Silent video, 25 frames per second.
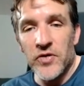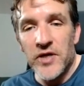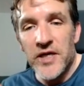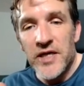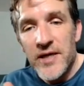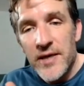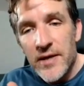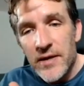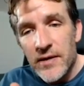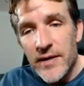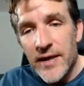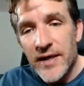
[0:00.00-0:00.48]

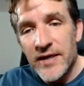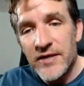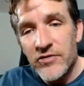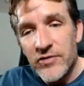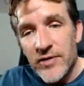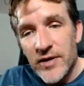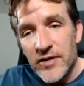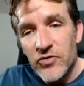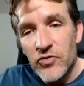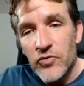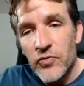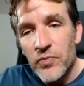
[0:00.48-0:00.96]
So here
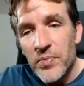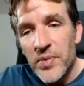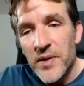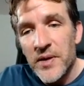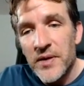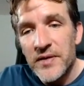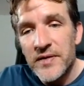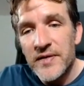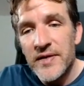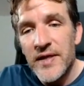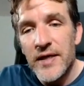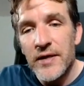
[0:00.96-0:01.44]
I try to
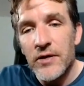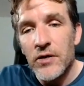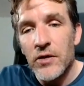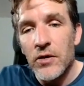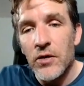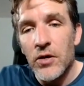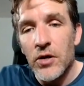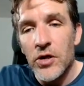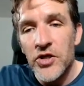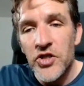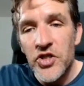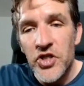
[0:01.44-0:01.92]
build
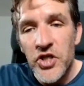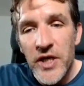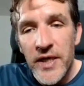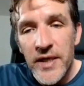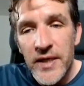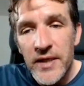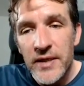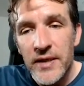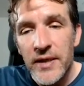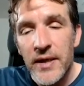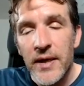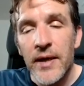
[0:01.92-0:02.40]
in a
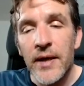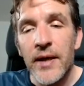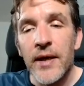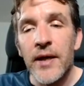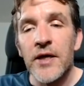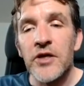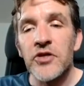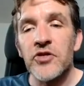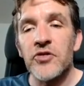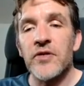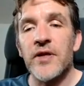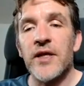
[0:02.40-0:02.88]
logic
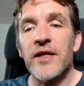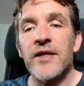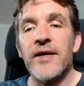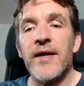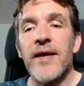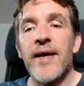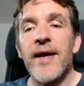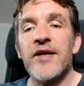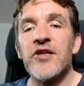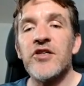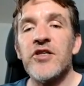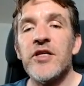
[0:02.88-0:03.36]
so
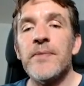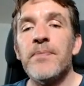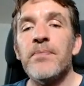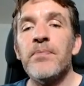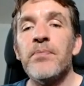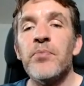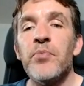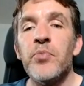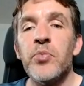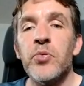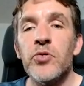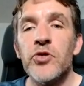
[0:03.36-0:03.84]
that I
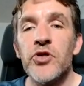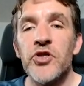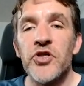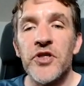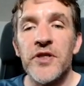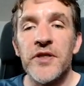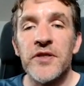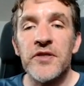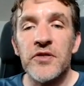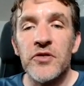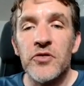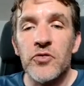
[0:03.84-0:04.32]
actually
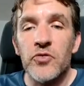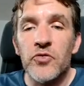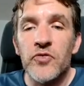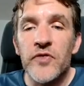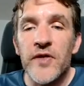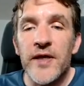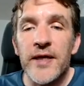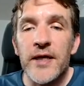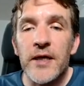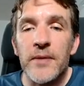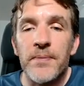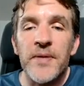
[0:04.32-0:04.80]
push it
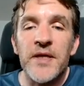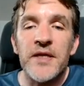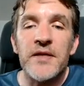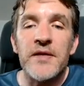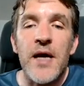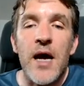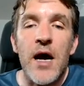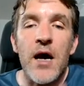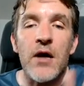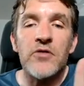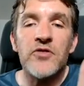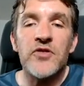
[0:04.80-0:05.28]
to think a
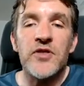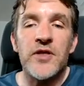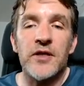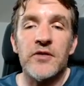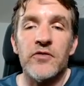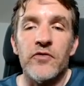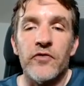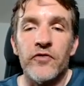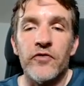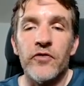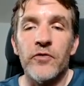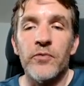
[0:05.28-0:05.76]
bit
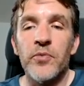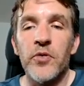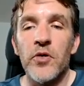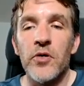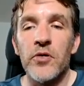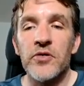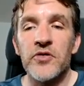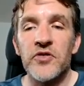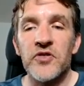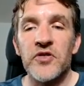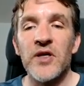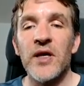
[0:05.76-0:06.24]
outside of the
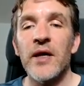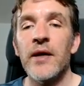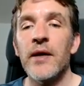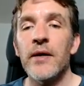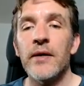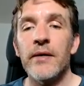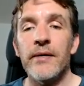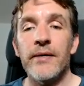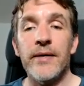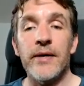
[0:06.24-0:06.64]
box.